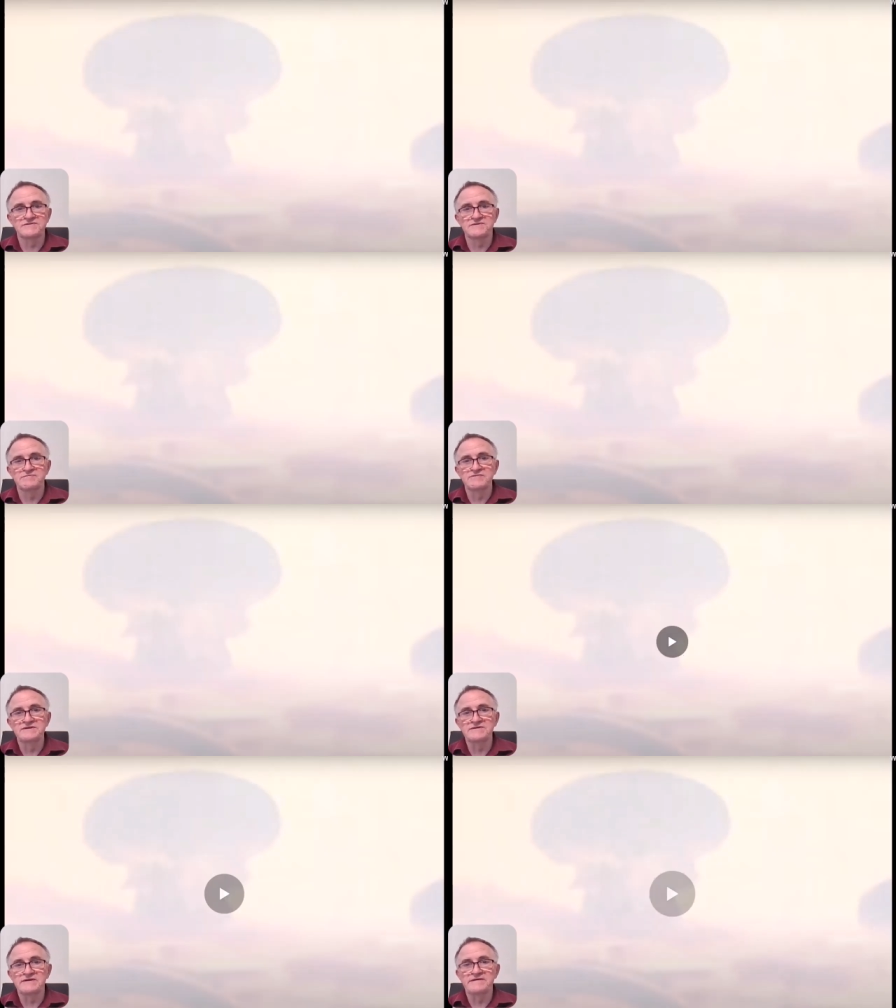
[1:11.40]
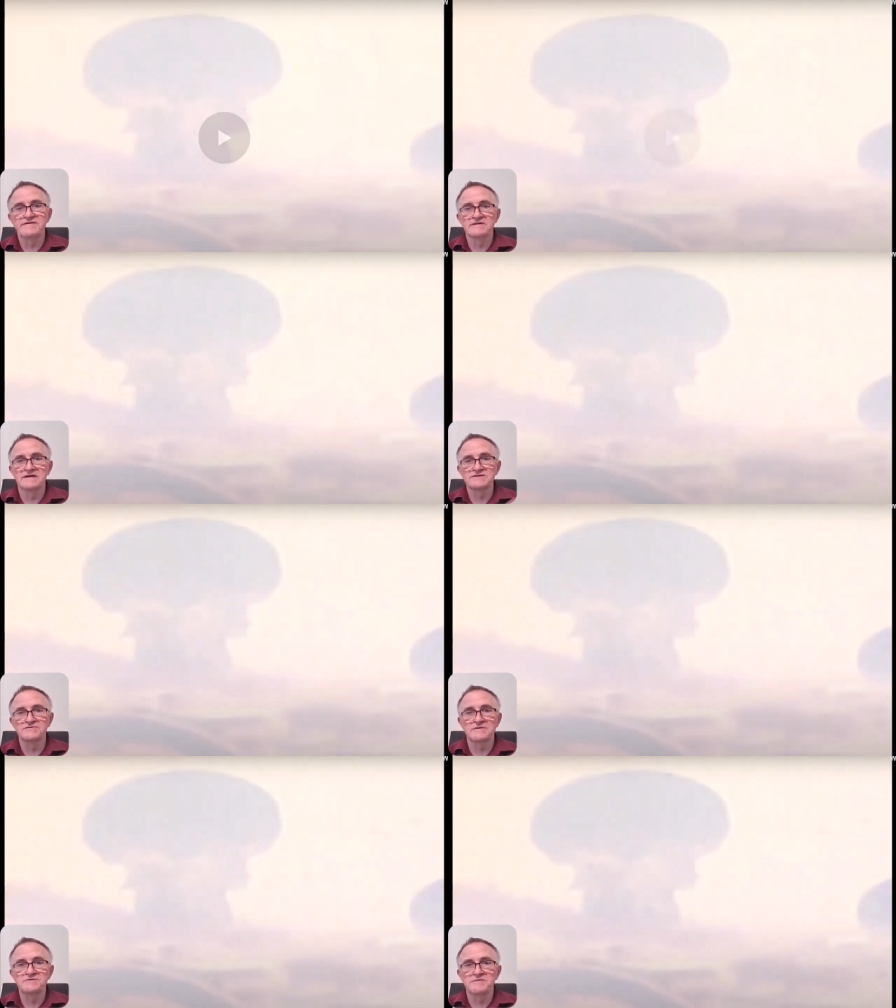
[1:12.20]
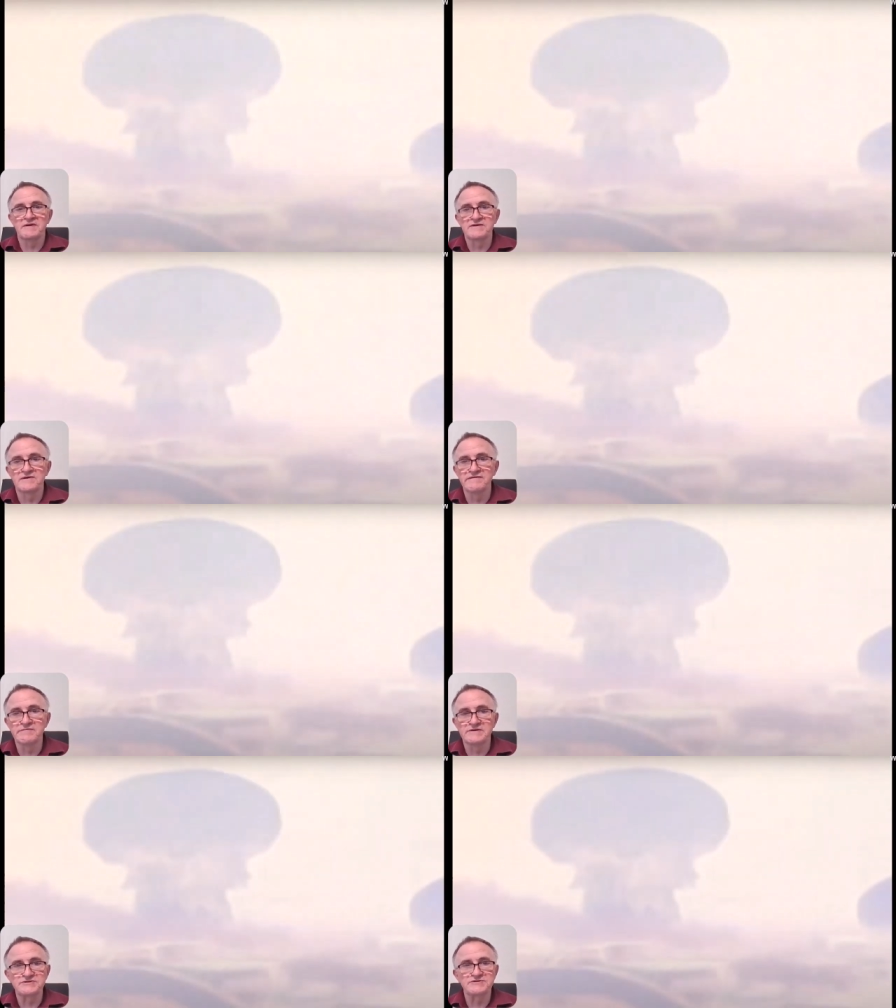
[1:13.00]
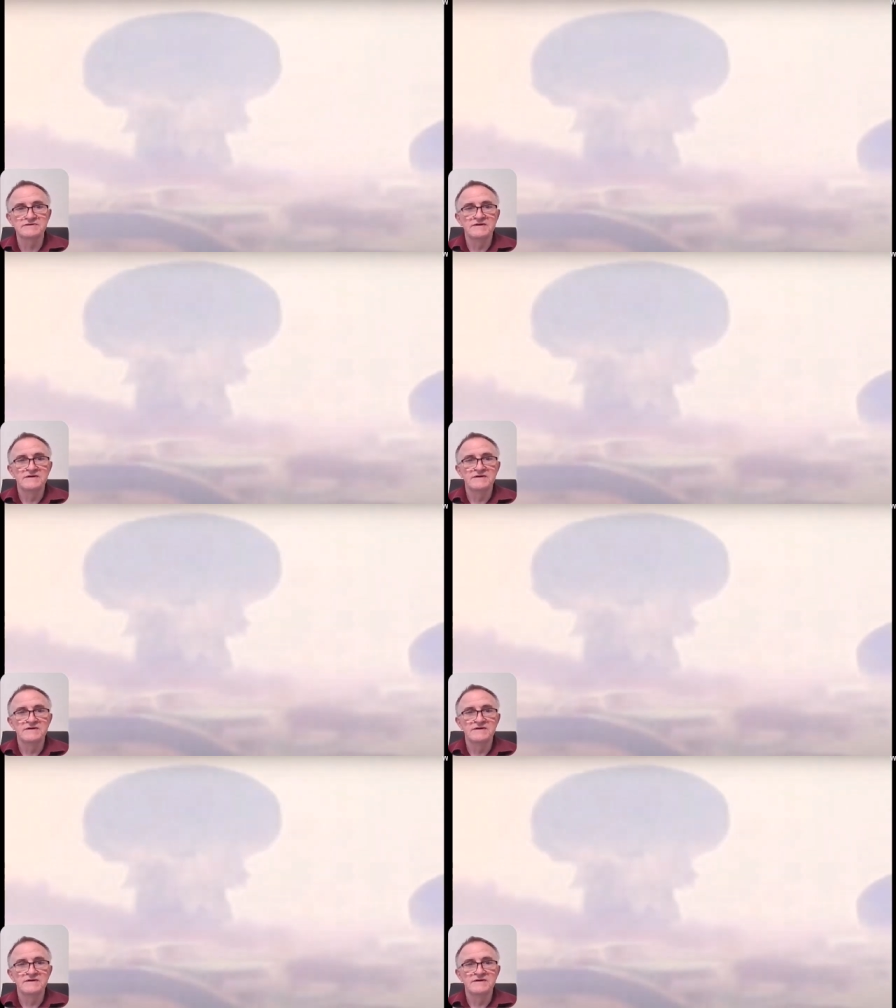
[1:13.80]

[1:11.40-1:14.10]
under debris or have your lungs ruptured by the overpressure,